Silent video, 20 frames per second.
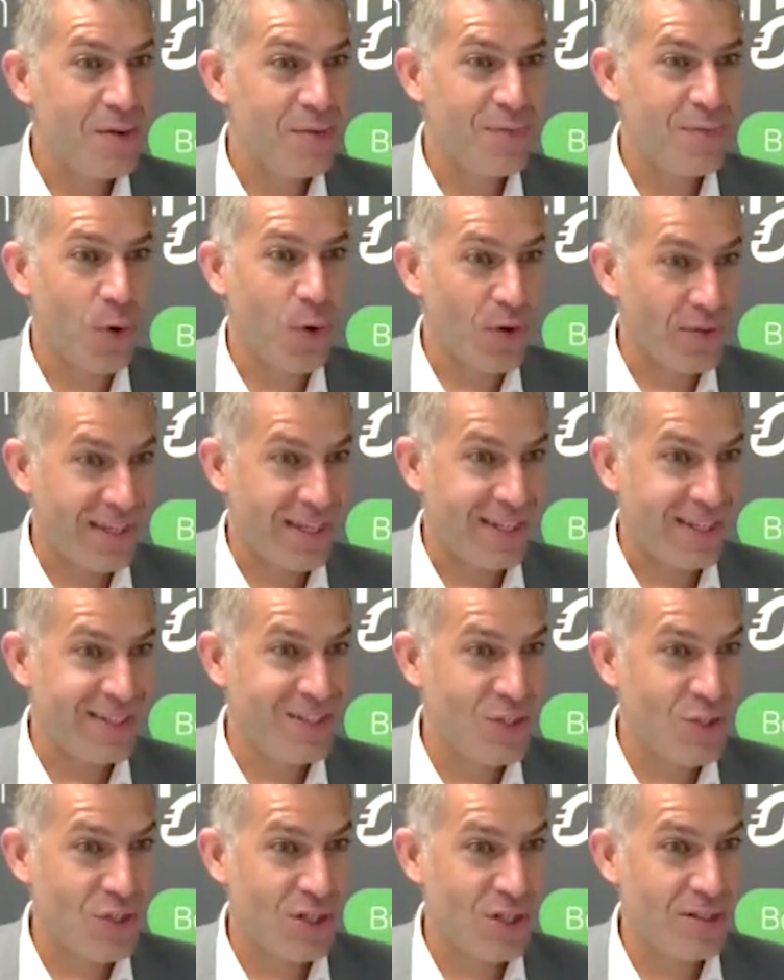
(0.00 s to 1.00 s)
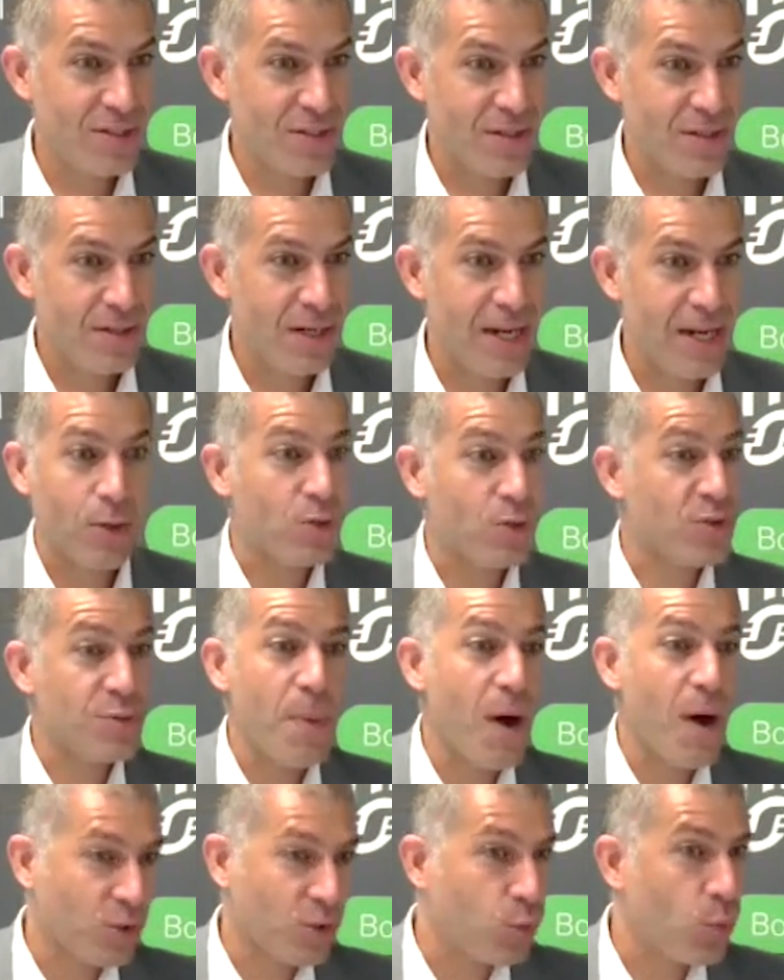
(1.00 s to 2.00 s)
for technicians, like a
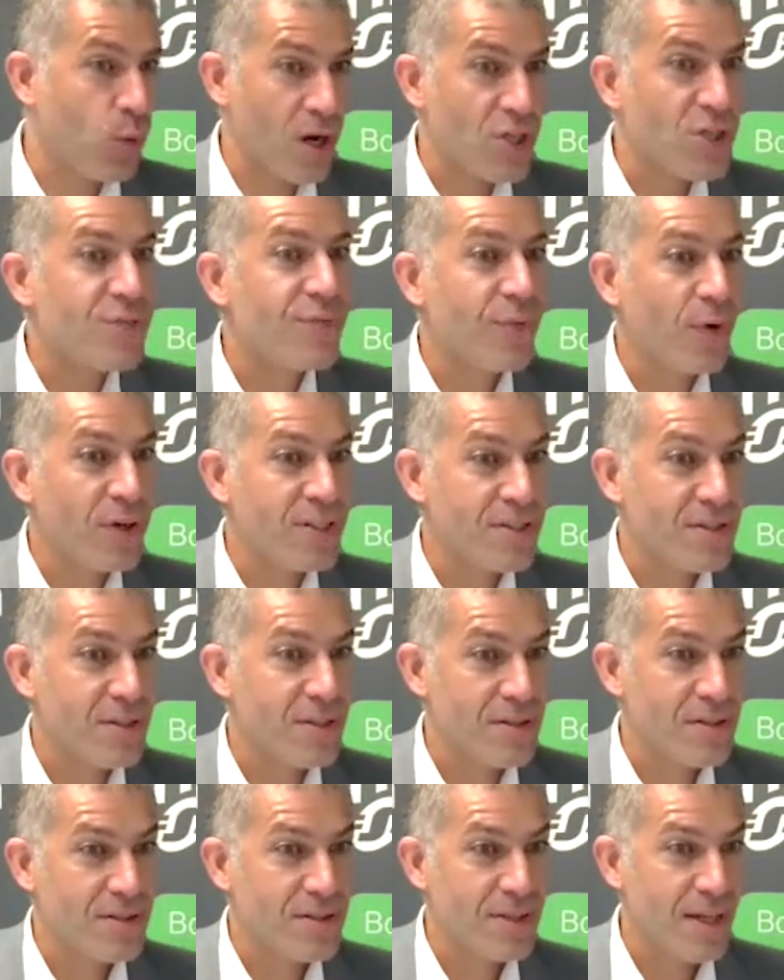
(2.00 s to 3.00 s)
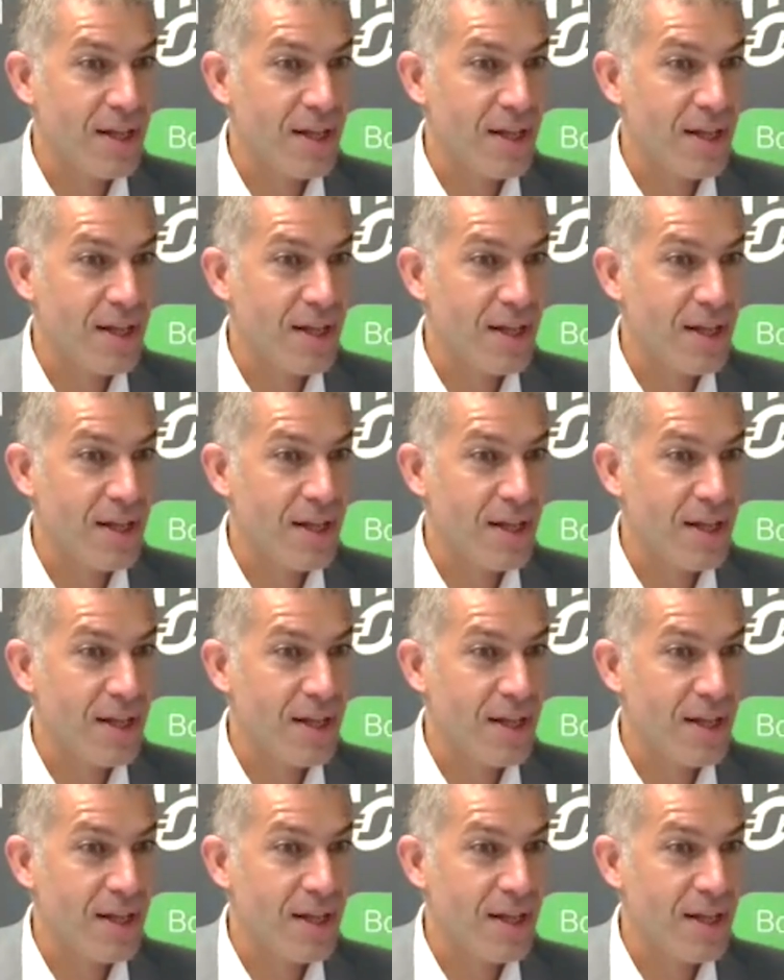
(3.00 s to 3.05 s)
smartwatch, for instance,